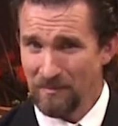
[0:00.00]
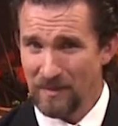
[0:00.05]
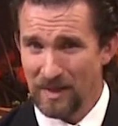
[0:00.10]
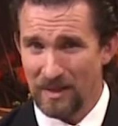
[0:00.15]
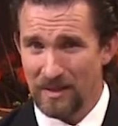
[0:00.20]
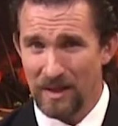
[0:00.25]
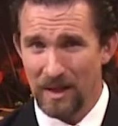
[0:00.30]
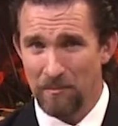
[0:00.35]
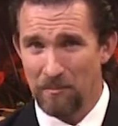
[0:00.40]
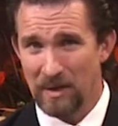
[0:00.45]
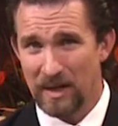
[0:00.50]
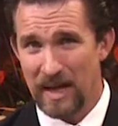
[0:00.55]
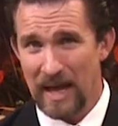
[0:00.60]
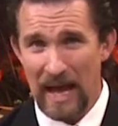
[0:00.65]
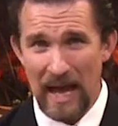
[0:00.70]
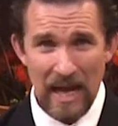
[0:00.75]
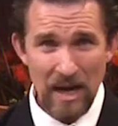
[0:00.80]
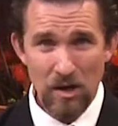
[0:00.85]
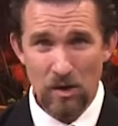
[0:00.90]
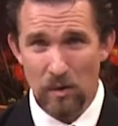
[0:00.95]
that
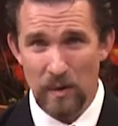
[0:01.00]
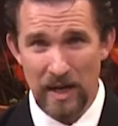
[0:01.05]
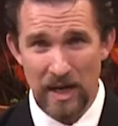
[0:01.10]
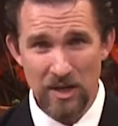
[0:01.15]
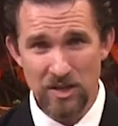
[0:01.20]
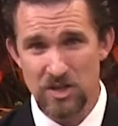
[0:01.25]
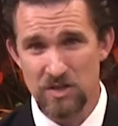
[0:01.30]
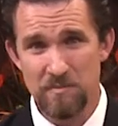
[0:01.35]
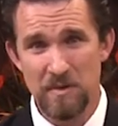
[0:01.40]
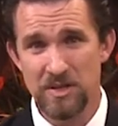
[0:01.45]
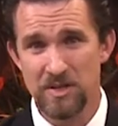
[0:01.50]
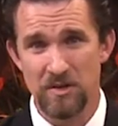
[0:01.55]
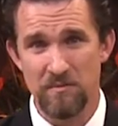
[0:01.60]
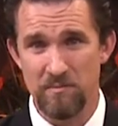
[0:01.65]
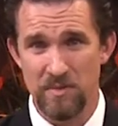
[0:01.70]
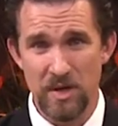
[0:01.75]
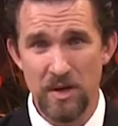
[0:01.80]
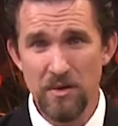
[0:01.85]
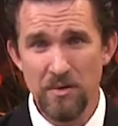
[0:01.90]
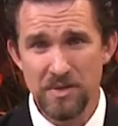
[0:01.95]
mechanical instruments of
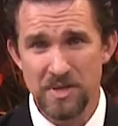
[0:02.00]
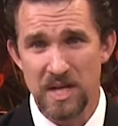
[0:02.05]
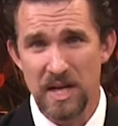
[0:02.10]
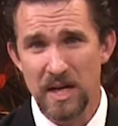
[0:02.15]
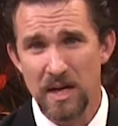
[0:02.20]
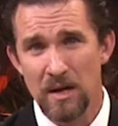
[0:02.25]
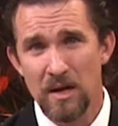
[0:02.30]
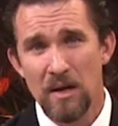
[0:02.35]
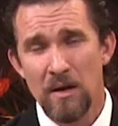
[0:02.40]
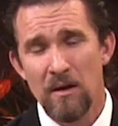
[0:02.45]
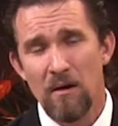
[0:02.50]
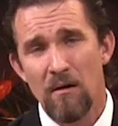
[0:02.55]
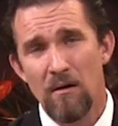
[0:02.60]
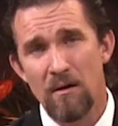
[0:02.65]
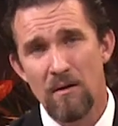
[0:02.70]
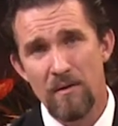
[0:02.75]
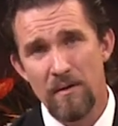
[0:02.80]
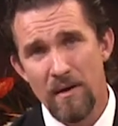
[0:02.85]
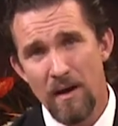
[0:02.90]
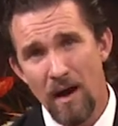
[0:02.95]
music
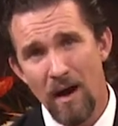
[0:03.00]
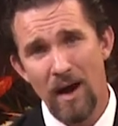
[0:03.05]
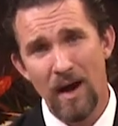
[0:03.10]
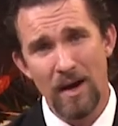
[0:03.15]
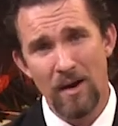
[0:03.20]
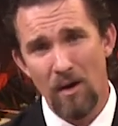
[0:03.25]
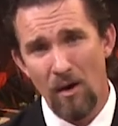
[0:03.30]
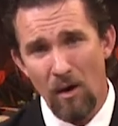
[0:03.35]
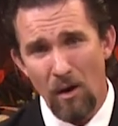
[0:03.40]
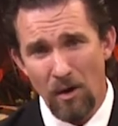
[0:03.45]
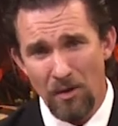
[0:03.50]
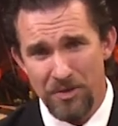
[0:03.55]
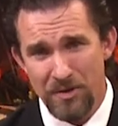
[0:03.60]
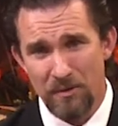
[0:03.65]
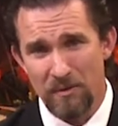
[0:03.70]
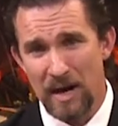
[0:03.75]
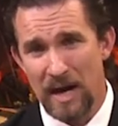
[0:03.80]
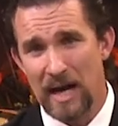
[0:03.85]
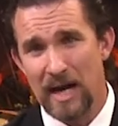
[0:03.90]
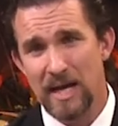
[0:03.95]
are not
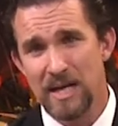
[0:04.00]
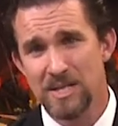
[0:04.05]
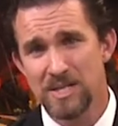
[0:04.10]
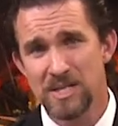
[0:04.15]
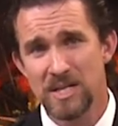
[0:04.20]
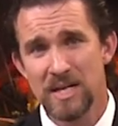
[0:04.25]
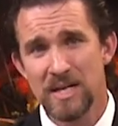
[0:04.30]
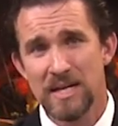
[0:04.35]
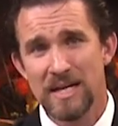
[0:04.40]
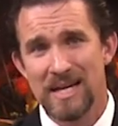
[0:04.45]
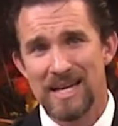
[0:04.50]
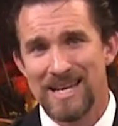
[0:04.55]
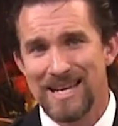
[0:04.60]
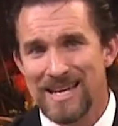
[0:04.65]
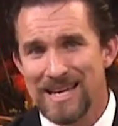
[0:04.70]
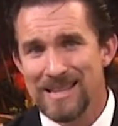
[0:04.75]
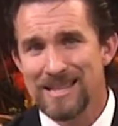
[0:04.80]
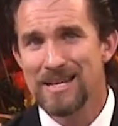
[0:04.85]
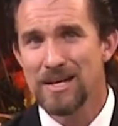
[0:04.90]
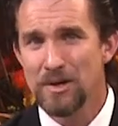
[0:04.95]
authorized
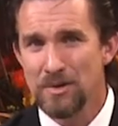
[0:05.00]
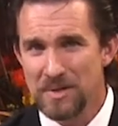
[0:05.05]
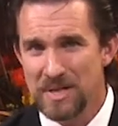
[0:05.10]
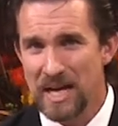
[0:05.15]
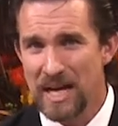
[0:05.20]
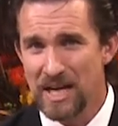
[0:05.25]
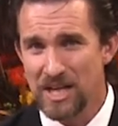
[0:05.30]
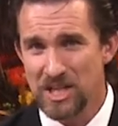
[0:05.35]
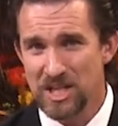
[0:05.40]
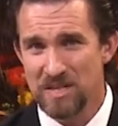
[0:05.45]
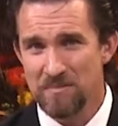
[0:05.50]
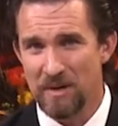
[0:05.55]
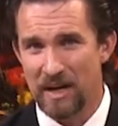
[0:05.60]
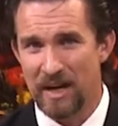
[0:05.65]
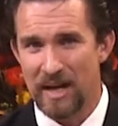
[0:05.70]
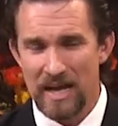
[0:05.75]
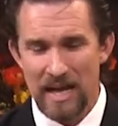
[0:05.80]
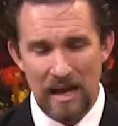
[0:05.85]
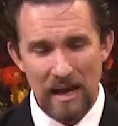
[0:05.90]
in the New Testament.